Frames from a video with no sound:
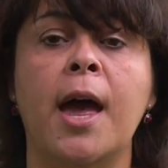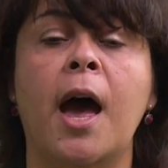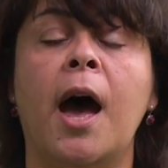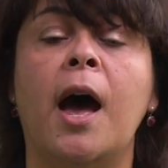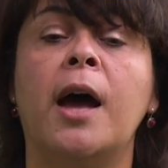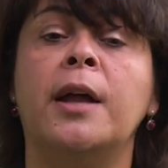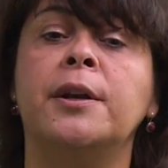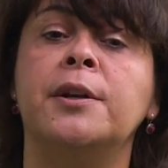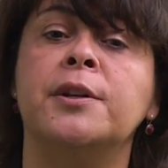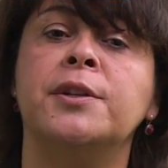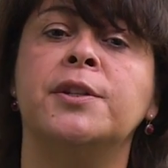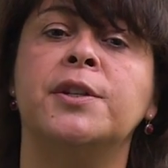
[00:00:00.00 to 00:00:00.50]

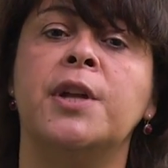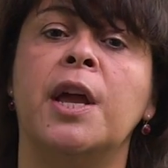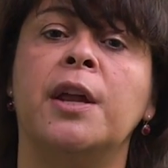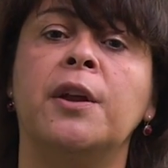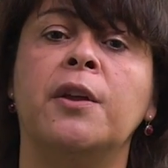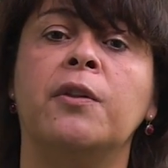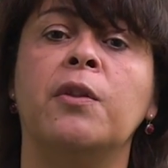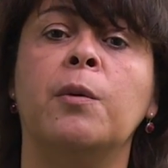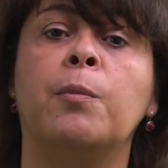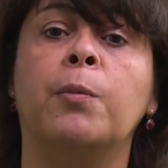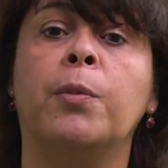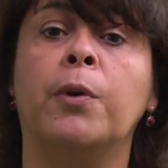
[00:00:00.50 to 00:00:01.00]

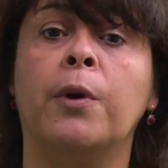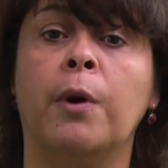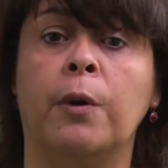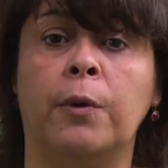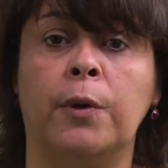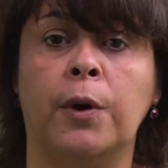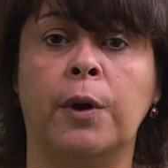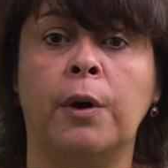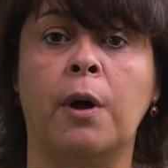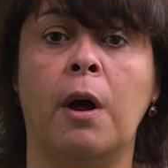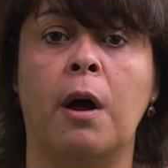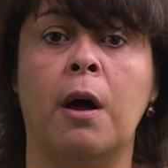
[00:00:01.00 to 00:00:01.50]
Understanding the
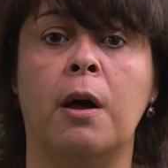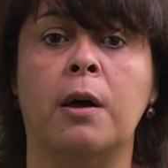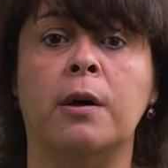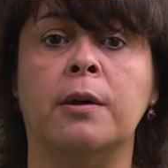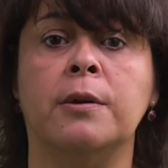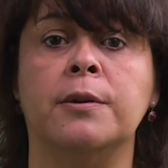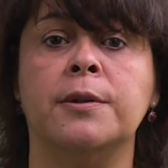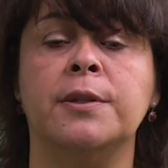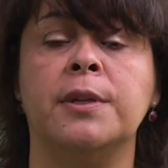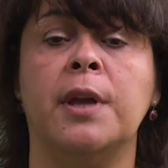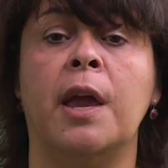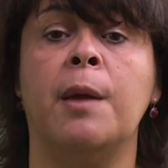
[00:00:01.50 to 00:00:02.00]

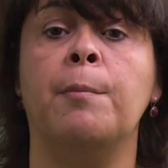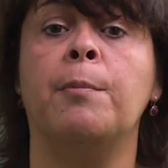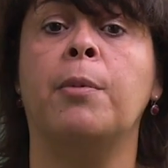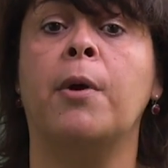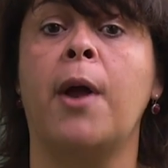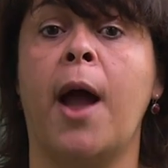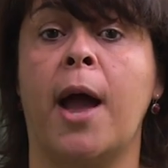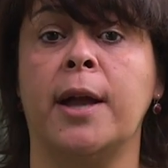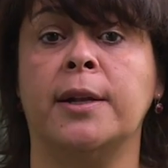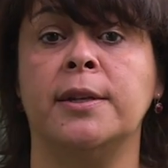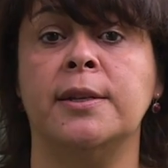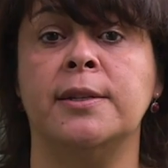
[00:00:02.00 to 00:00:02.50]
protocols and
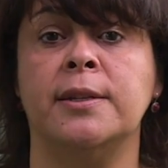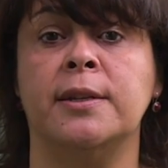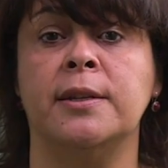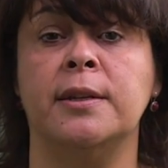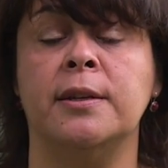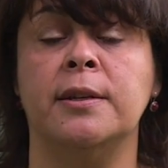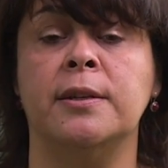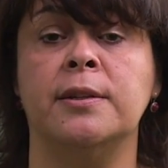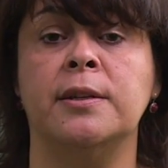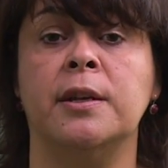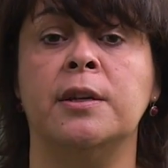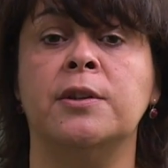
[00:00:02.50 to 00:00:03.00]

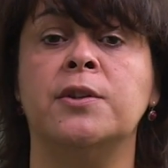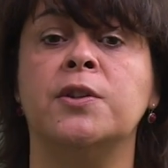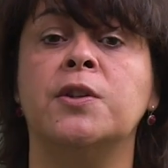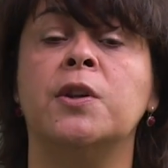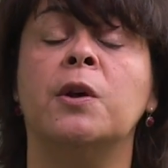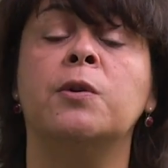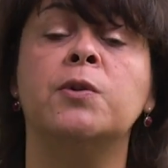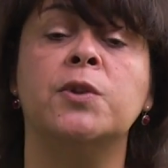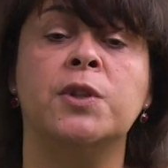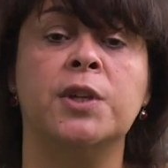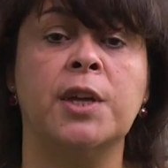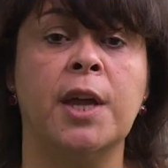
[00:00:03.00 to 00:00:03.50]
practices
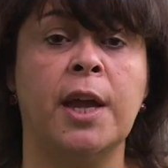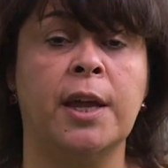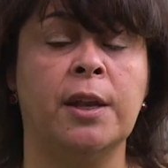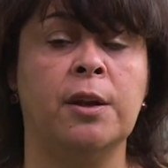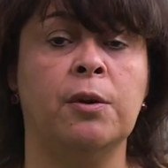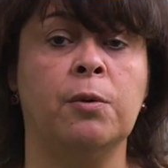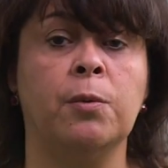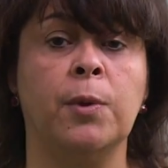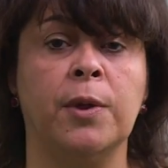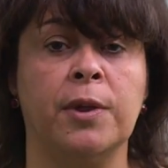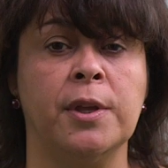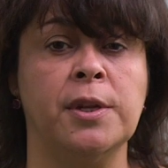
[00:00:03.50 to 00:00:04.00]

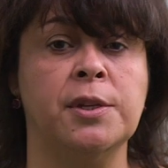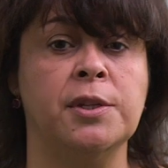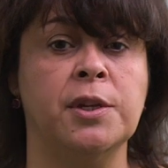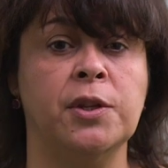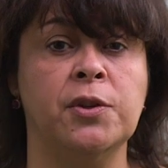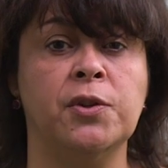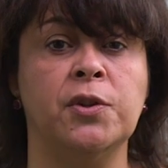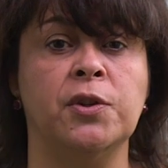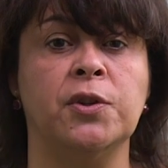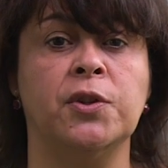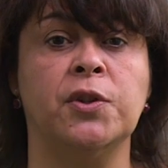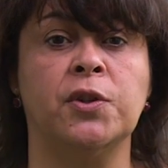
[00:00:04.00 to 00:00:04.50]
associated with
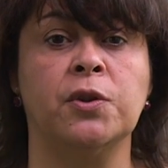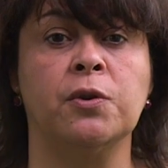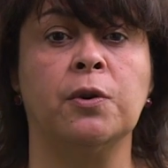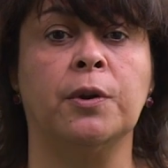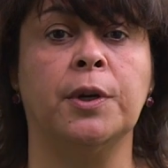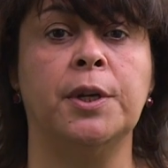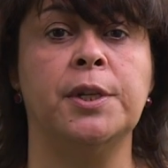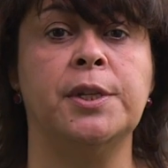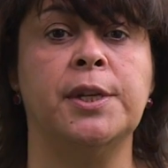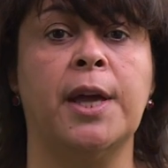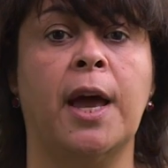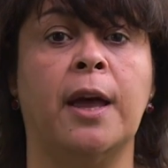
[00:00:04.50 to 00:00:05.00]
Indigenous
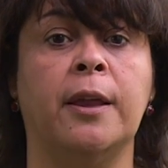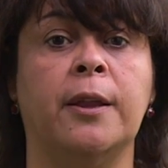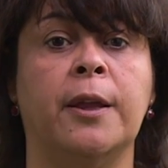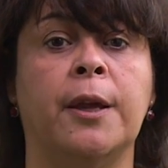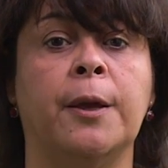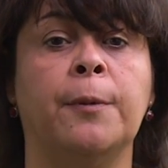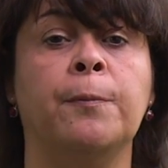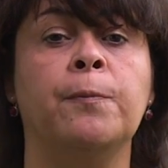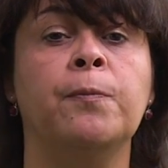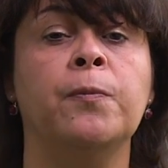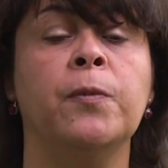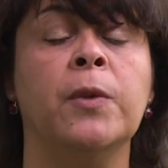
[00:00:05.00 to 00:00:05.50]

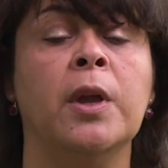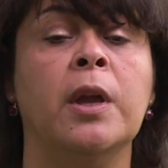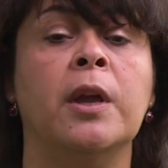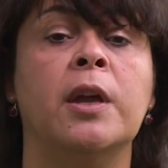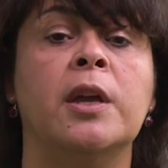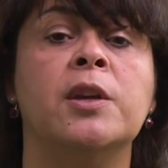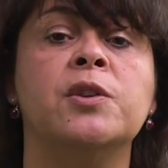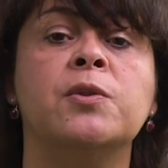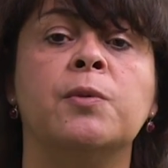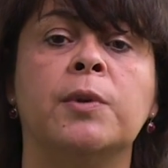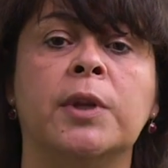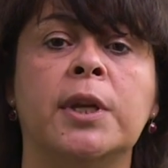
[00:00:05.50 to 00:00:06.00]
storytelling
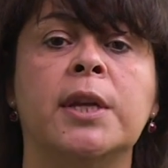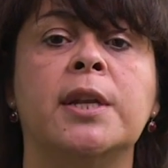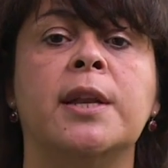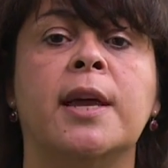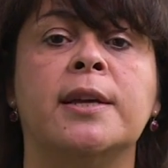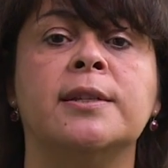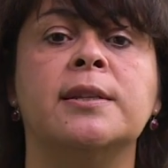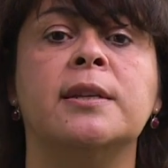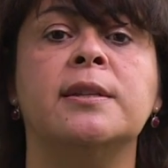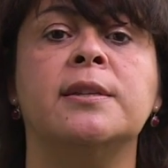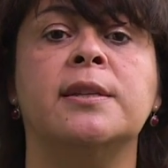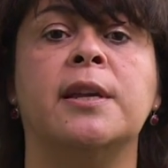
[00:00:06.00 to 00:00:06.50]
is really
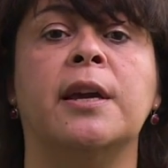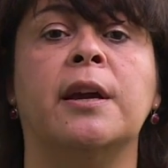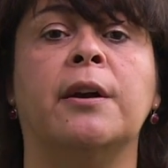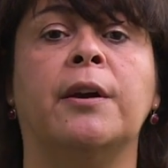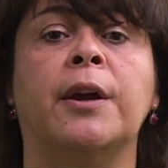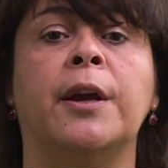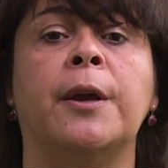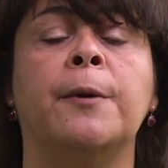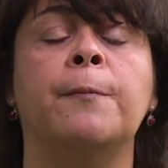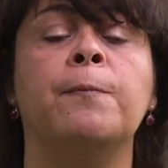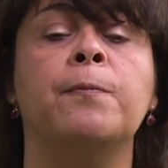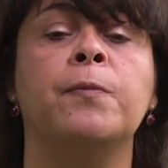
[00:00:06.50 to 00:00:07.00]

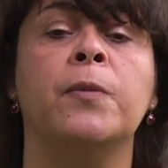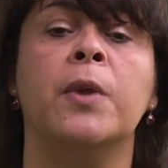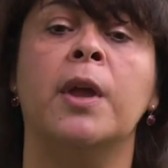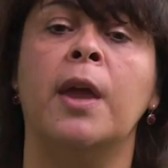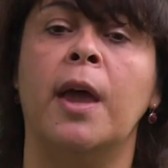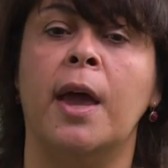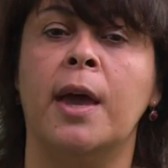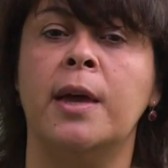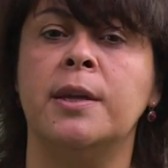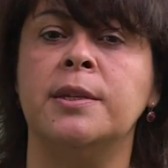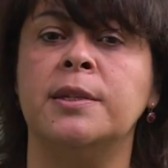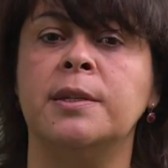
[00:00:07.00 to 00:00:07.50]
necessary,
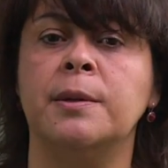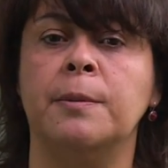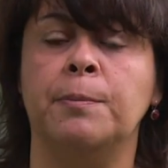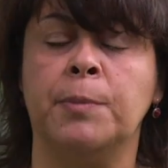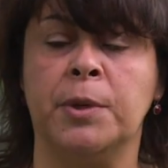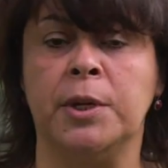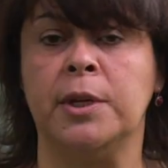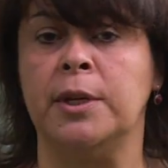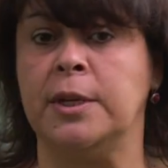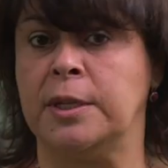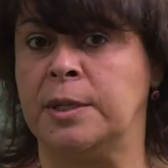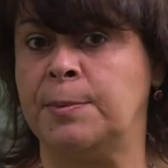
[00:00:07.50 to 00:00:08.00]

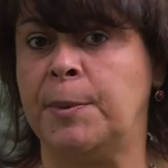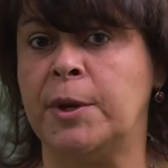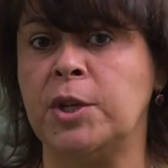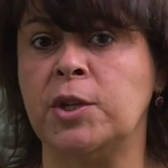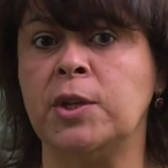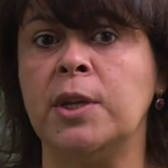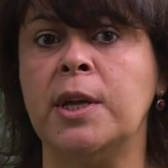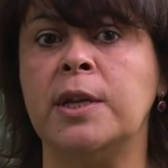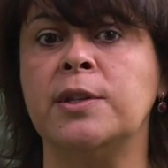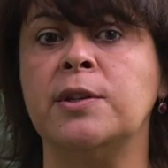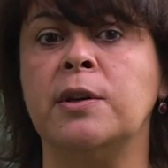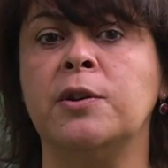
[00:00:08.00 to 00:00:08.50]

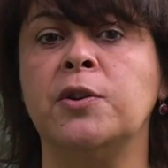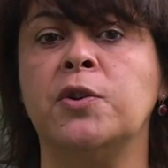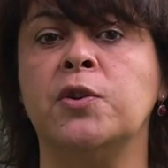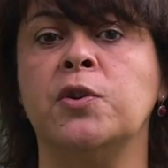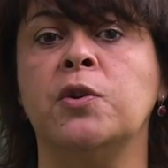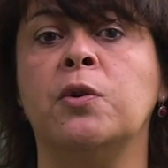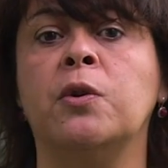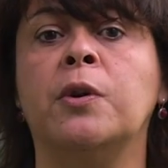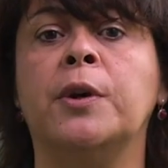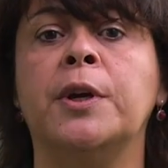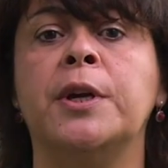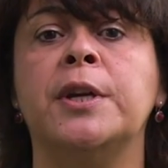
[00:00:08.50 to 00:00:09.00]
especially as our
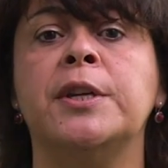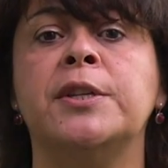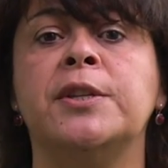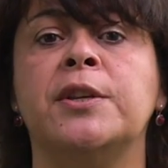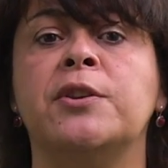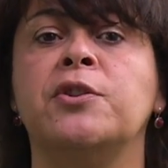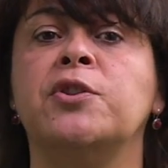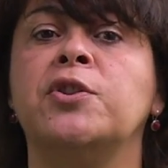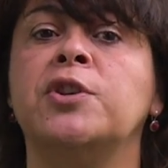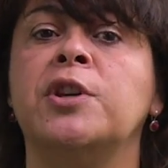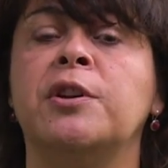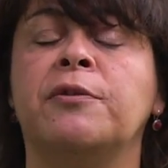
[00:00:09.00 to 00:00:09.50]
stories
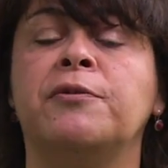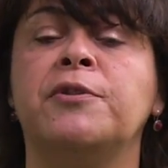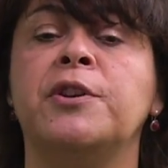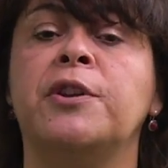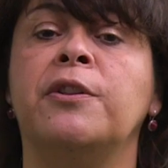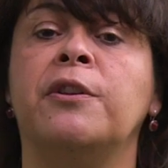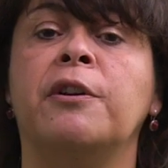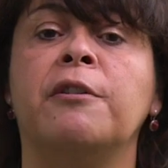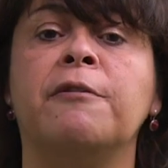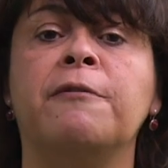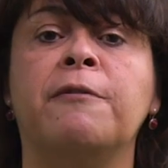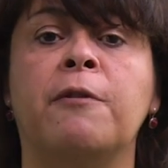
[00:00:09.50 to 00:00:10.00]
shift in
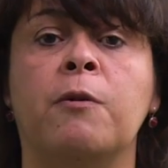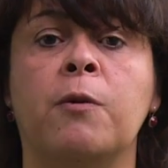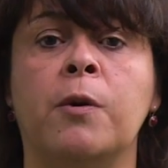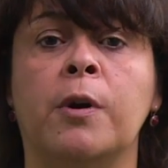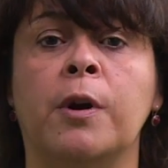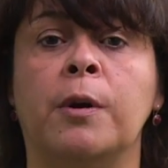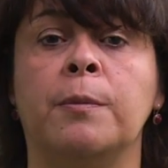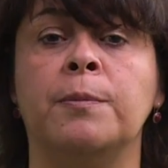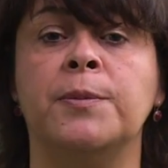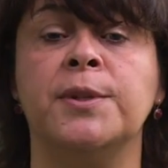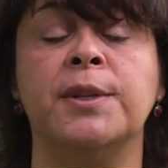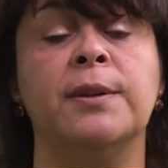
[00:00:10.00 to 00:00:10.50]
their
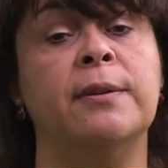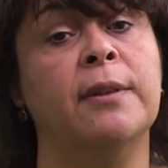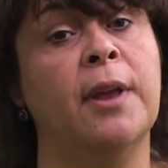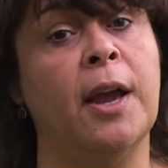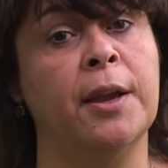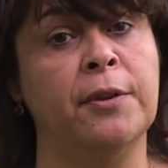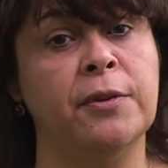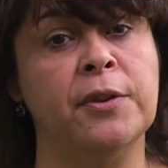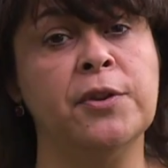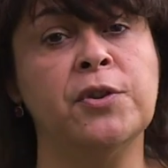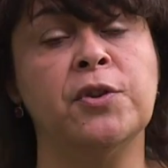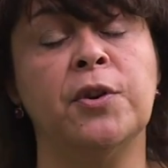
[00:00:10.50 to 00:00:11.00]
forms,
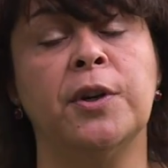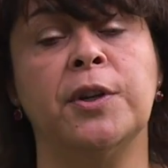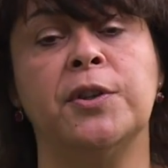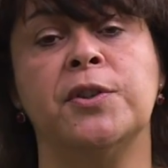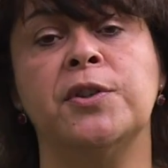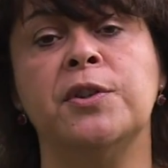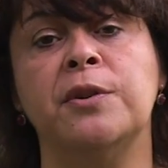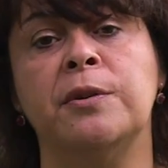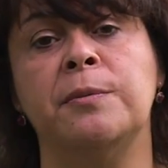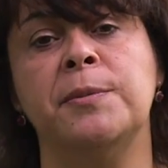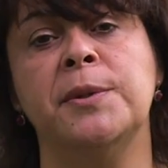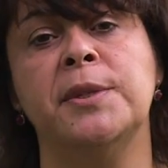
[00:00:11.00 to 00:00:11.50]
like the
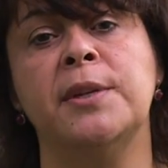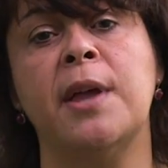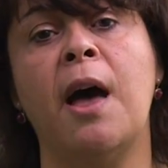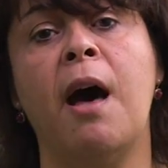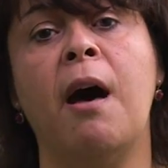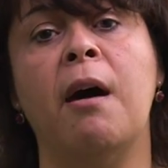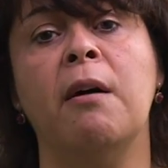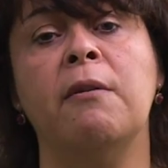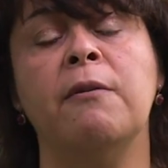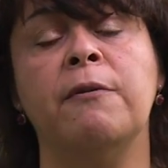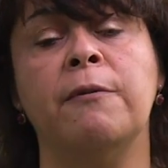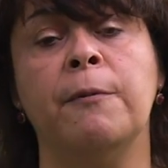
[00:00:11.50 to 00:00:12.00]
trickster
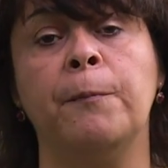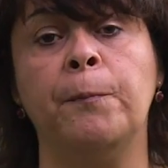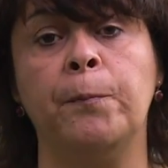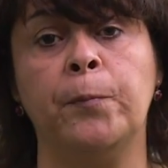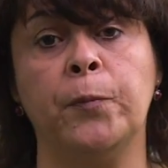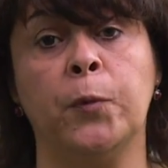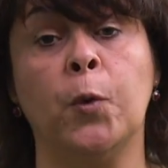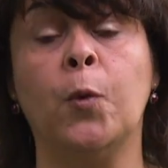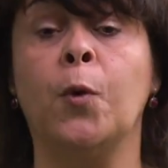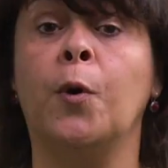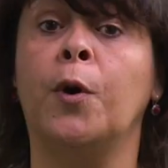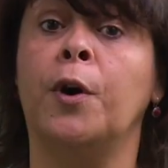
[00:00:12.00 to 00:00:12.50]
himself
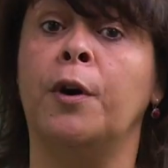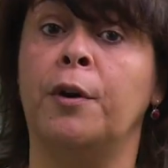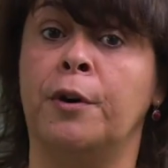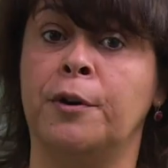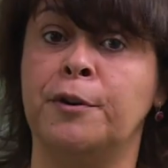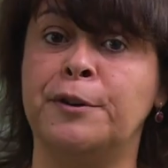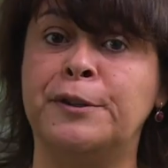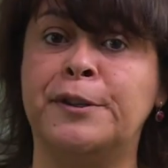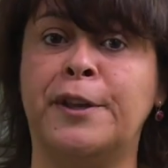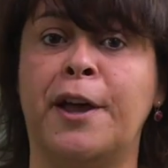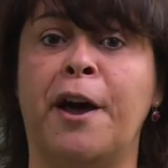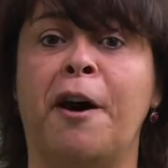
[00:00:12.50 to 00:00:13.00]
or
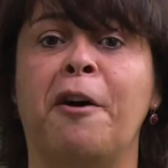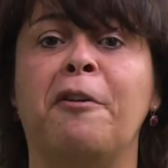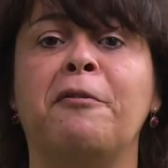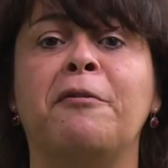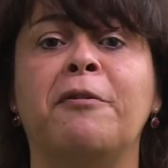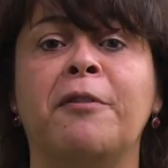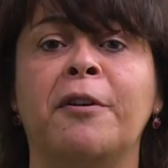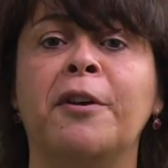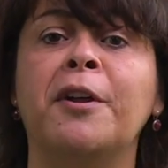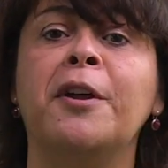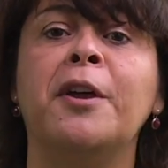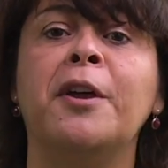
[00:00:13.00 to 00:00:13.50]
herself.